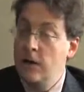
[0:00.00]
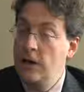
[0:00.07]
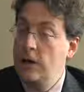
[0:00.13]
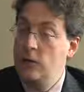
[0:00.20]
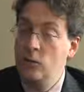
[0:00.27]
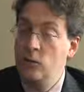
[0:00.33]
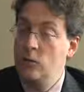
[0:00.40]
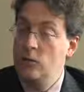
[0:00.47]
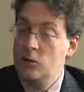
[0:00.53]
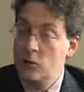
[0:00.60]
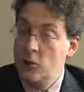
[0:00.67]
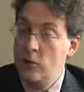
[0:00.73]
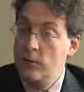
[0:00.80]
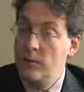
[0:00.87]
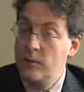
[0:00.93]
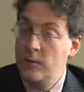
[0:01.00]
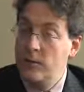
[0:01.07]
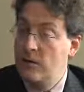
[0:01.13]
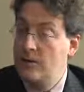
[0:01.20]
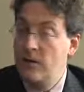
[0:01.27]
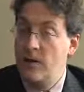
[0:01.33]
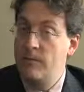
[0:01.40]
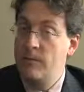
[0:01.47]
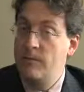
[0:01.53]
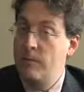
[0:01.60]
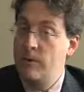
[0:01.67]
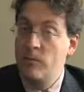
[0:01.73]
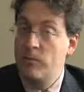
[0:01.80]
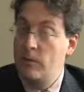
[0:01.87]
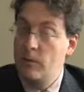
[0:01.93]
in lewd terms and sometimes
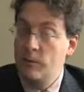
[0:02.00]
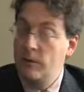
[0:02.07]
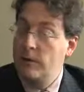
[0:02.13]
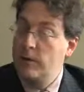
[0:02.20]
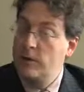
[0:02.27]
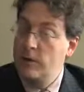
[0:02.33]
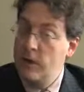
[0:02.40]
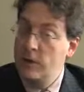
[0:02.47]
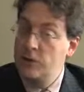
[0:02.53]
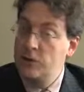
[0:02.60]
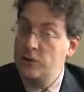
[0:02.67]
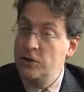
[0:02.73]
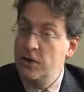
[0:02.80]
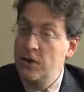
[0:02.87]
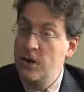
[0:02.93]
even inappropriately touched